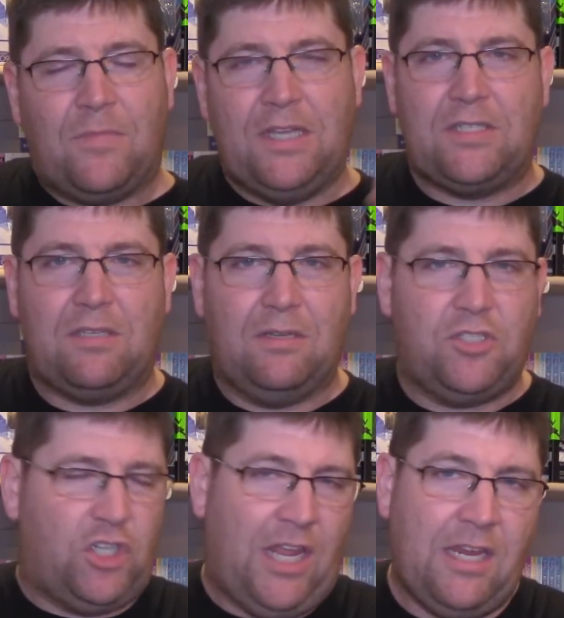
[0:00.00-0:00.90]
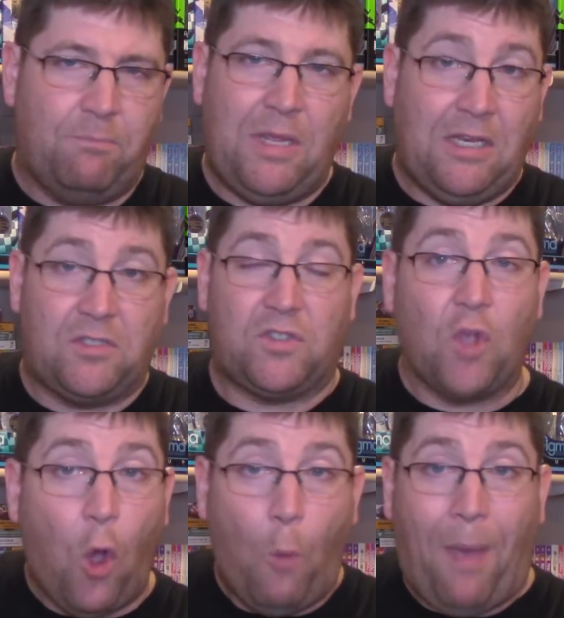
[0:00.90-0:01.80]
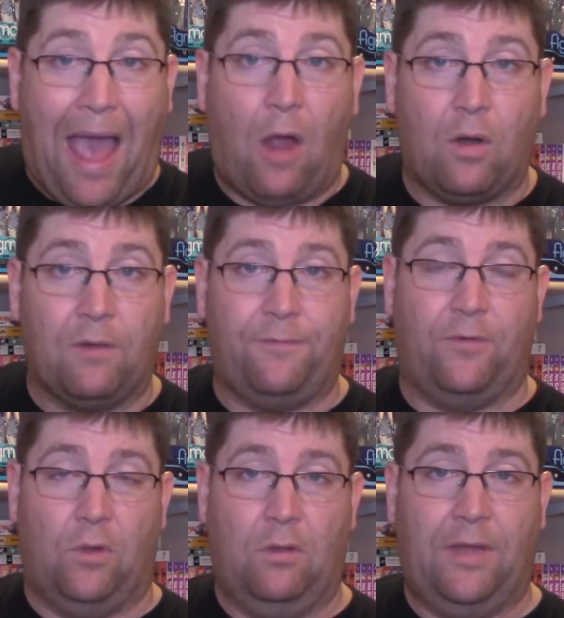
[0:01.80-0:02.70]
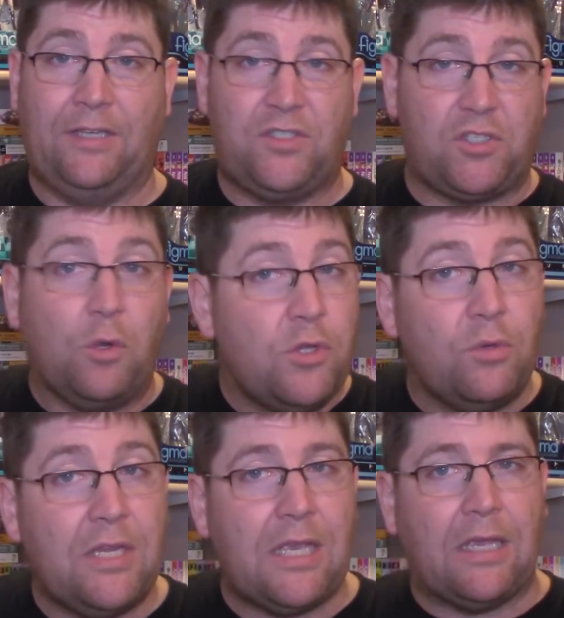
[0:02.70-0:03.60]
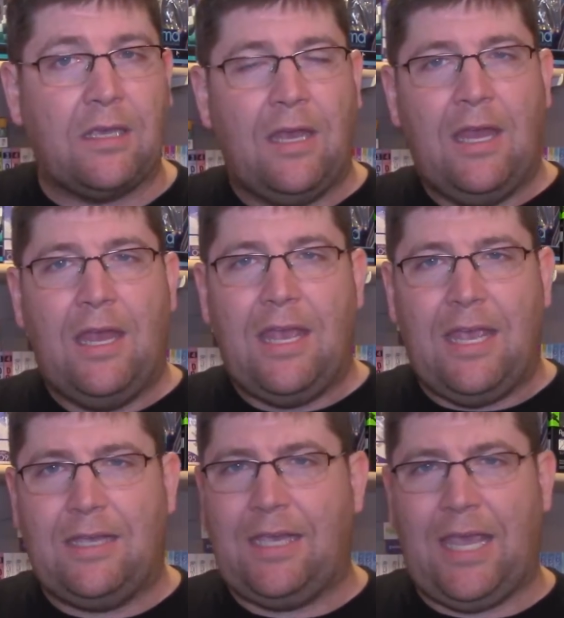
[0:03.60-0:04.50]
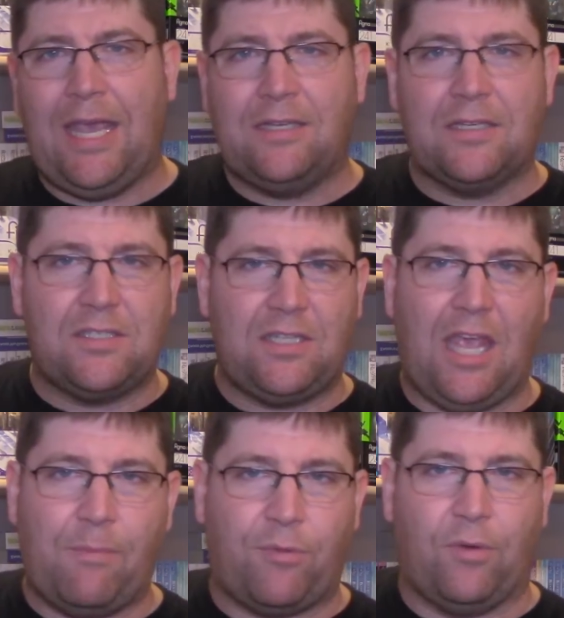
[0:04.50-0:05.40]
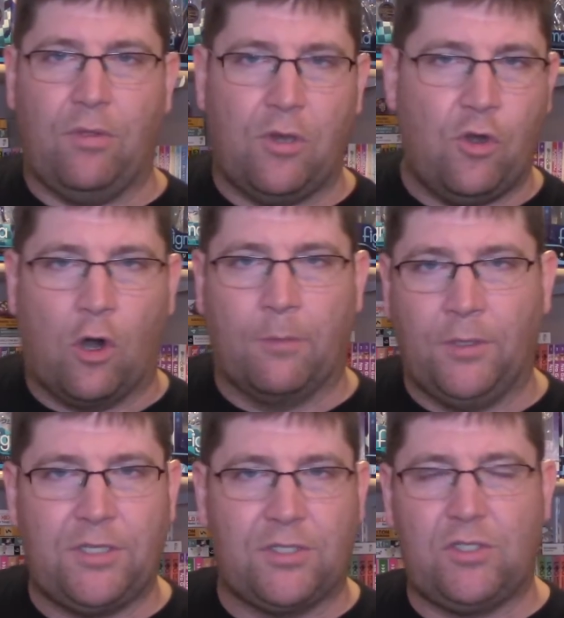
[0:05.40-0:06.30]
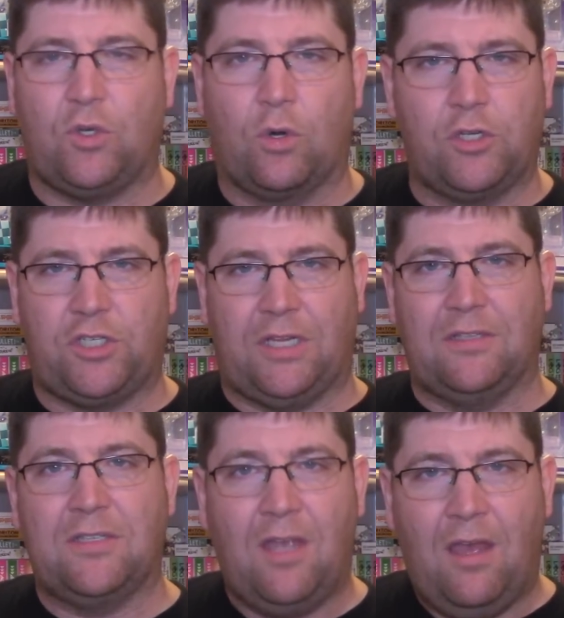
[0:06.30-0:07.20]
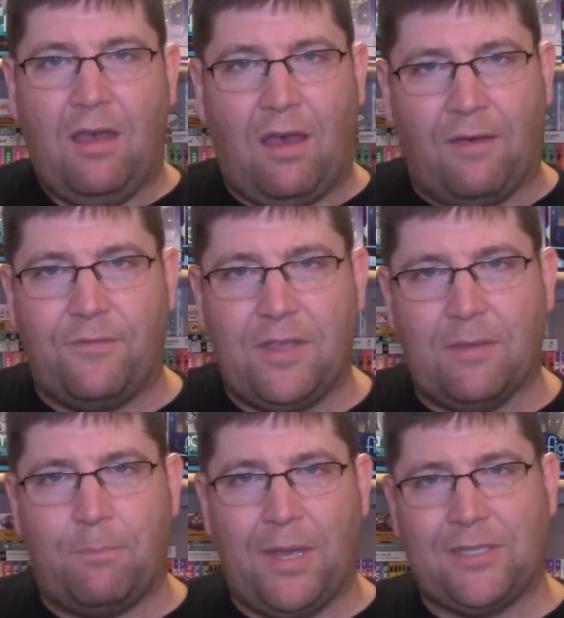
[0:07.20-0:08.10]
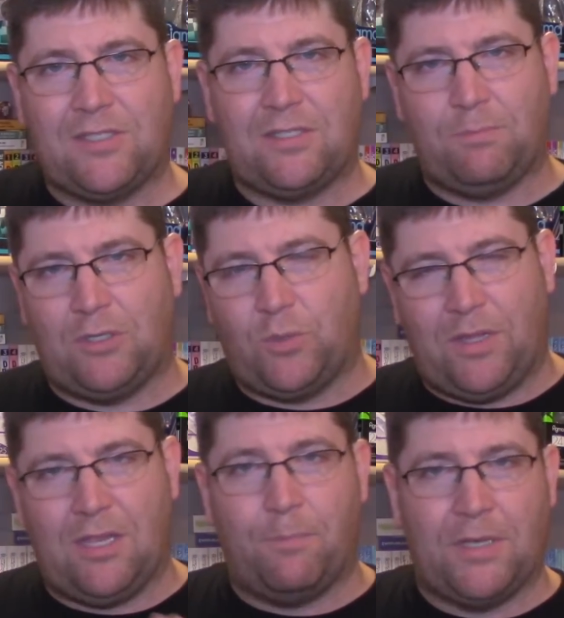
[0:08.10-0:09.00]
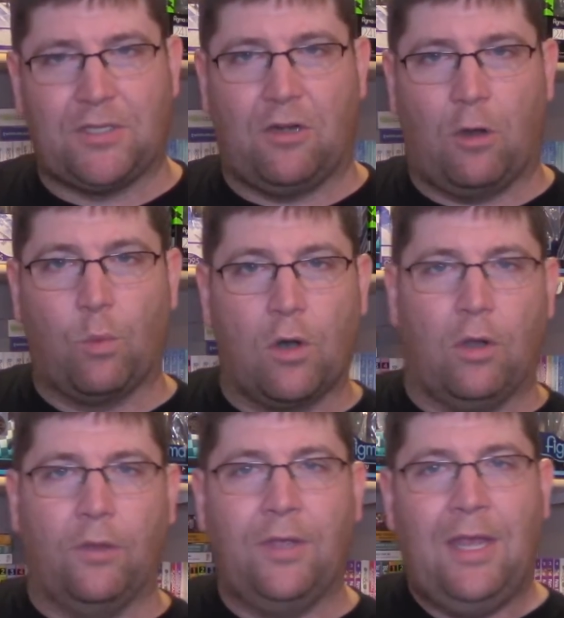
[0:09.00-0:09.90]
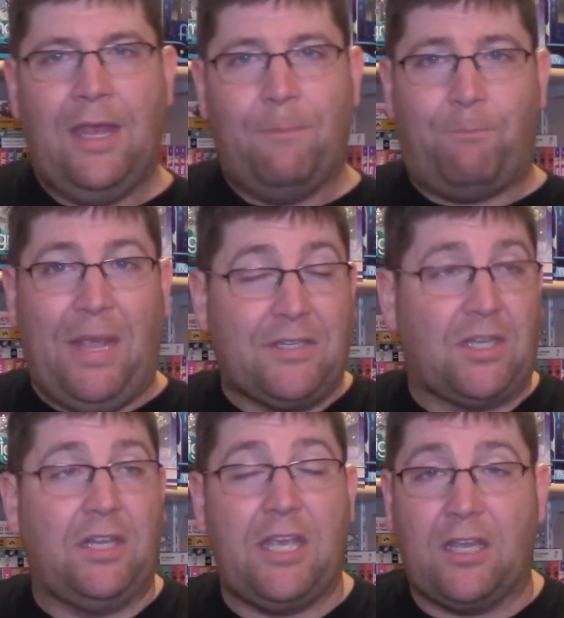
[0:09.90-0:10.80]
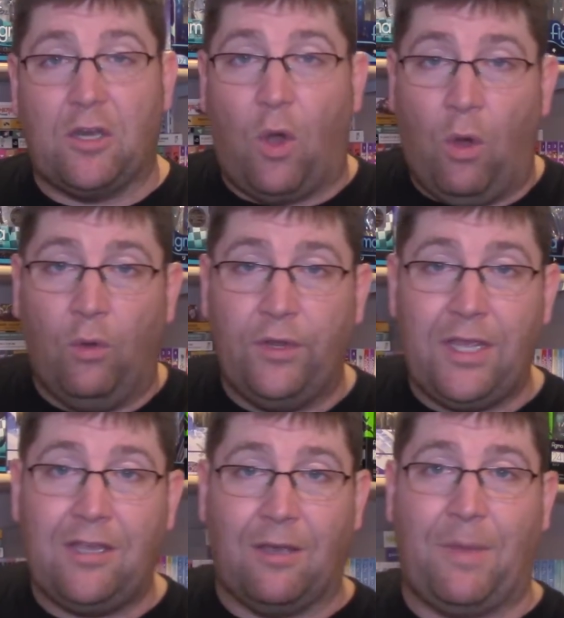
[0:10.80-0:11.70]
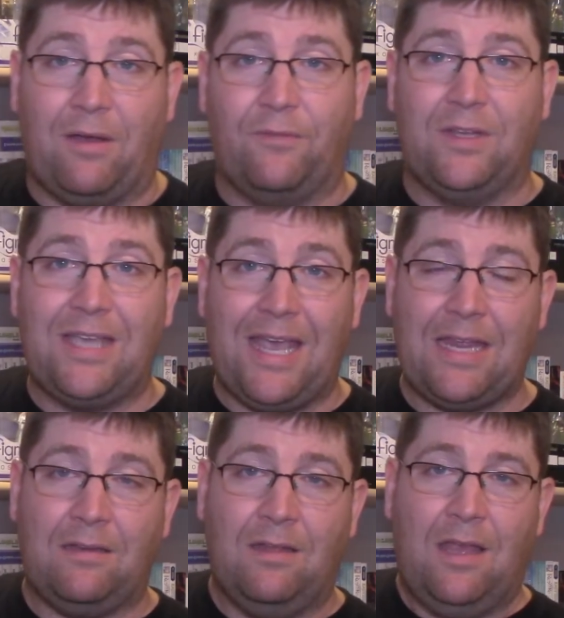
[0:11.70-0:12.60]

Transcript: this chain being so powerful and so unique, it can't escape through the normal distortions of the abyss between the abyss and our world basically it can only come out of a gate.